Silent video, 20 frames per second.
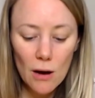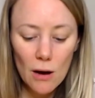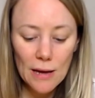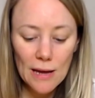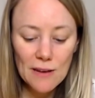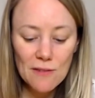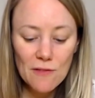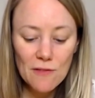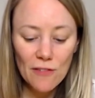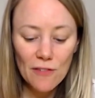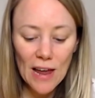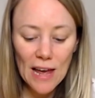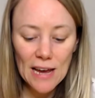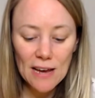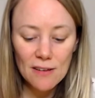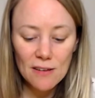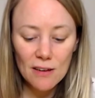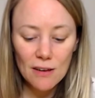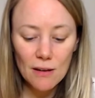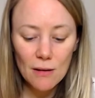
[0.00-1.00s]

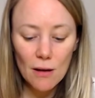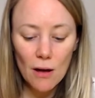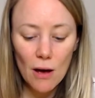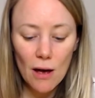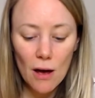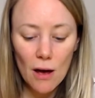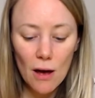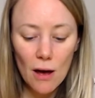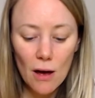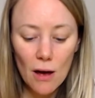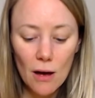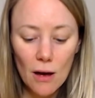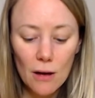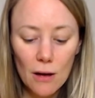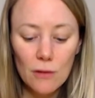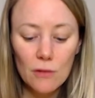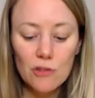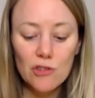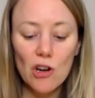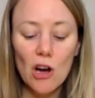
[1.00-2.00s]
inflate and
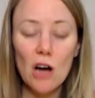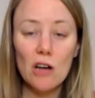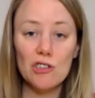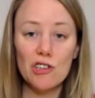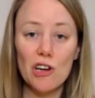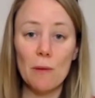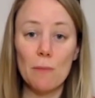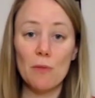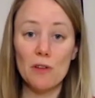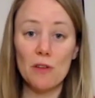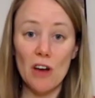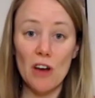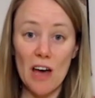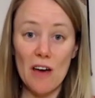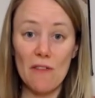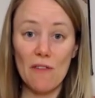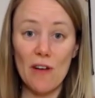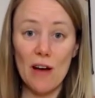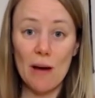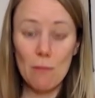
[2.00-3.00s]
charge up the
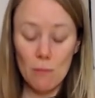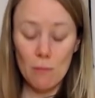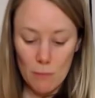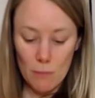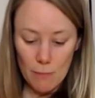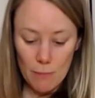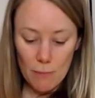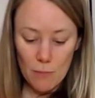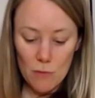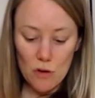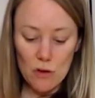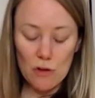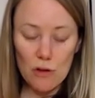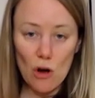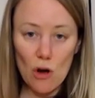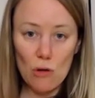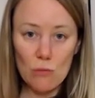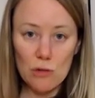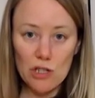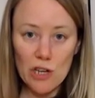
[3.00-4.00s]
diaphragm,
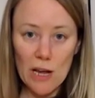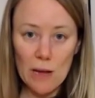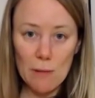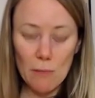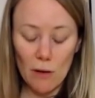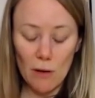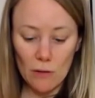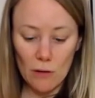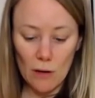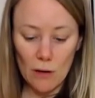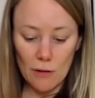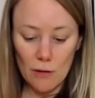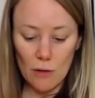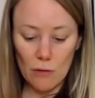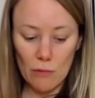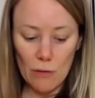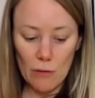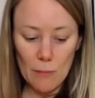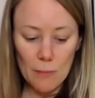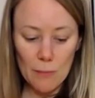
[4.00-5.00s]
dome-shaped muscle under the
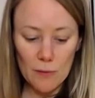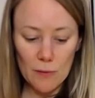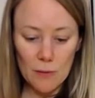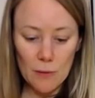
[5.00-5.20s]
ribs.